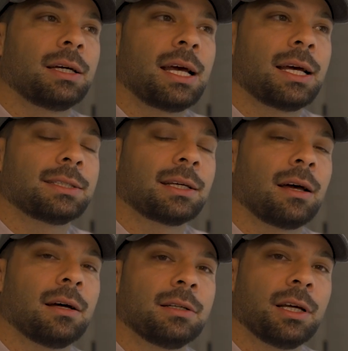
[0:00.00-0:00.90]
as a
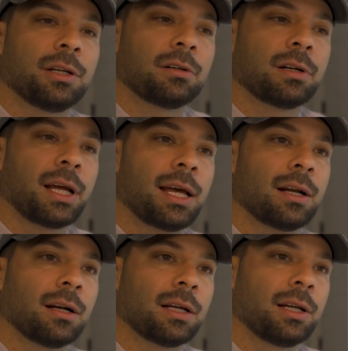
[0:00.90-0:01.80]
content
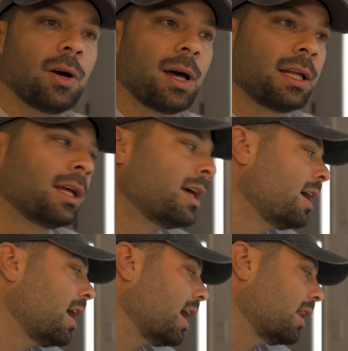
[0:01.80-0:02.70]
creator? You know,
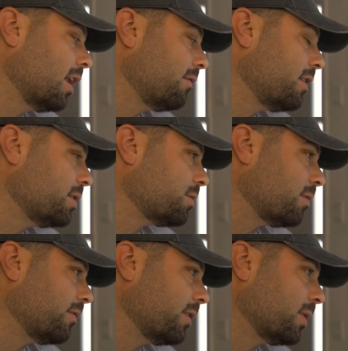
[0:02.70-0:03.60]
I love these
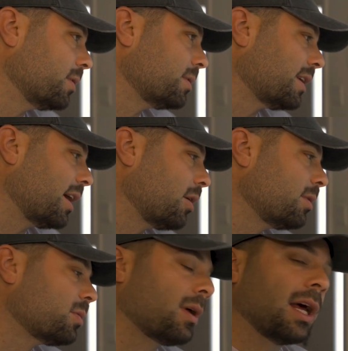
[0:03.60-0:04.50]
reviews and I
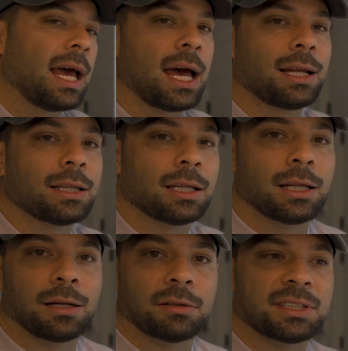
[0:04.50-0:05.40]
always want to add a
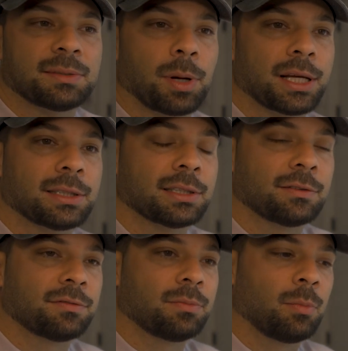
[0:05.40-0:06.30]
little spice
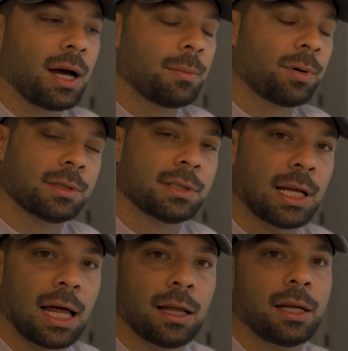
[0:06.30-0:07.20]
of my
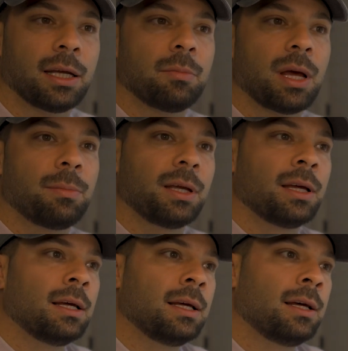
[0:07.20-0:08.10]
personality and maybe
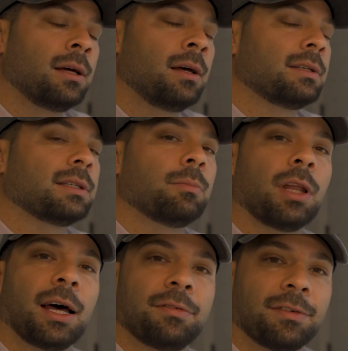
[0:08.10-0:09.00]
some
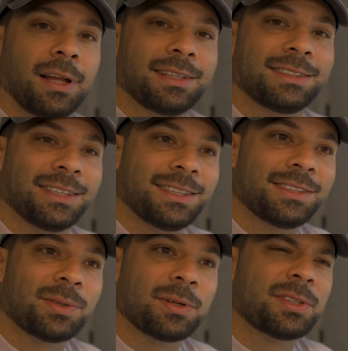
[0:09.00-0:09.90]
life
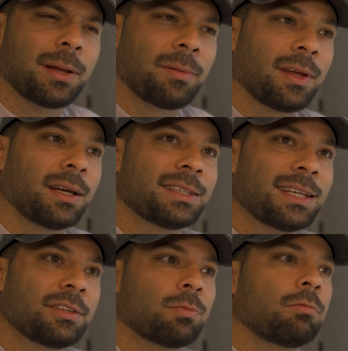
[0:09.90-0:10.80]
lessons or something, because
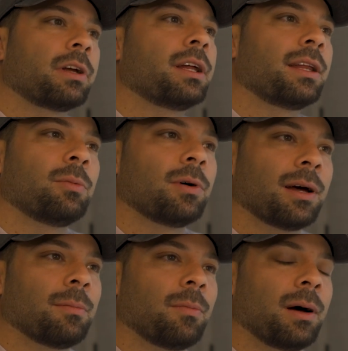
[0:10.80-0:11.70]
that's really what
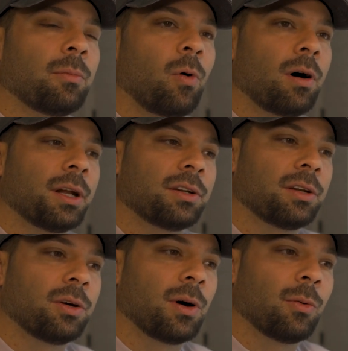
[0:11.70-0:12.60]
I'm wanting to
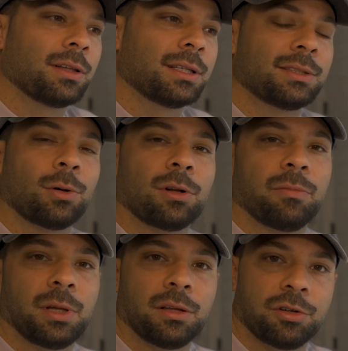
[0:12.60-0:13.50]
do. I want this sort of
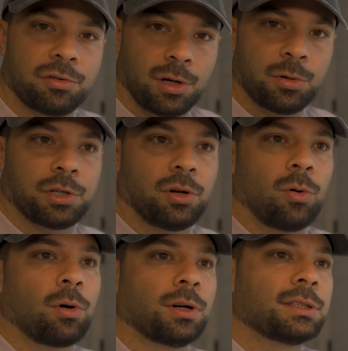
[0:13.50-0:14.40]
be the Trojan
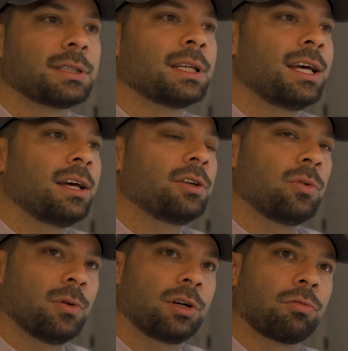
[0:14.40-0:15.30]
horse
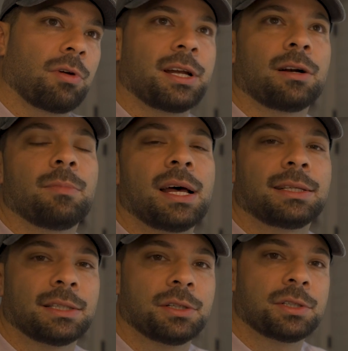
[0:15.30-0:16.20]
to a greater
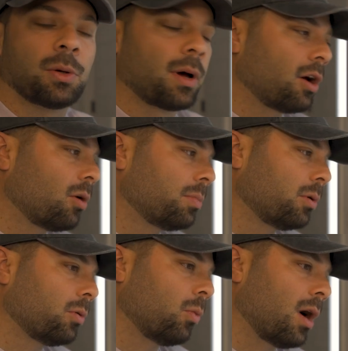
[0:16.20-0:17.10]
message. So I hope
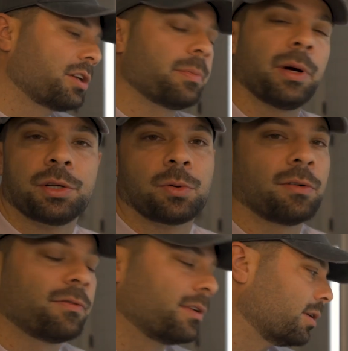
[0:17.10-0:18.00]
you watch my
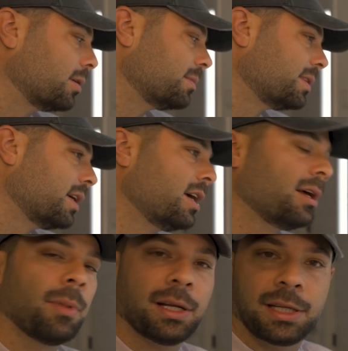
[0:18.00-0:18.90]
short films,
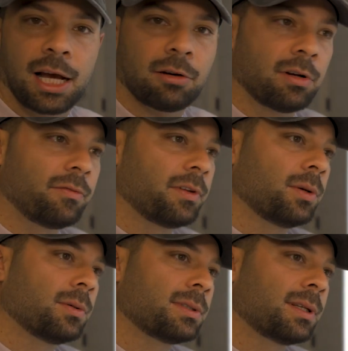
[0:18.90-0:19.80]
my tech
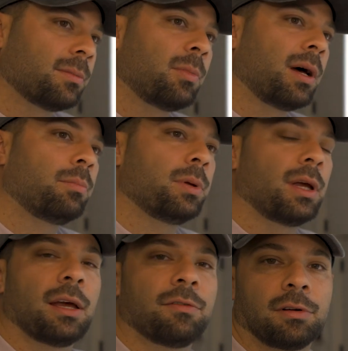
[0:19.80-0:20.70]
reviews, some of my
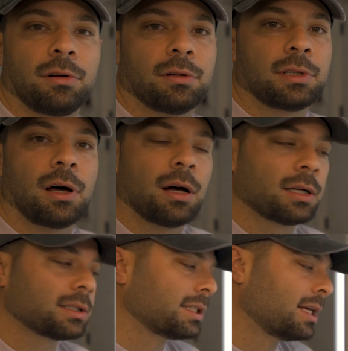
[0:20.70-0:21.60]
behavioral
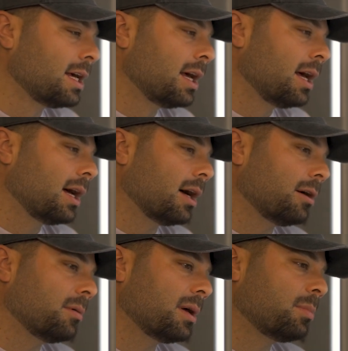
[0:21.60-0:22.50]
talks.
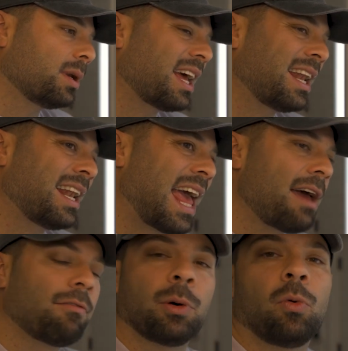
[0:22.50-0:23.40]
But in
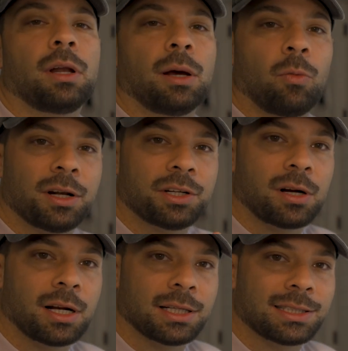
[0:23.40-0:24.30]
every one, I want to
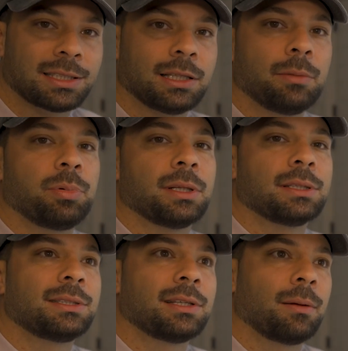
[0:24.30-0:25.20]
try to slip in
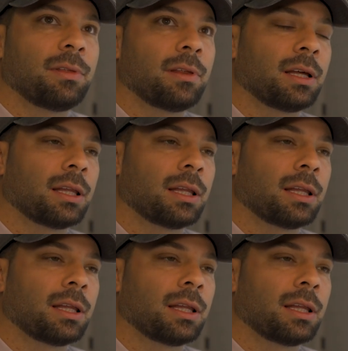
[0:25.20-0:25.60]
something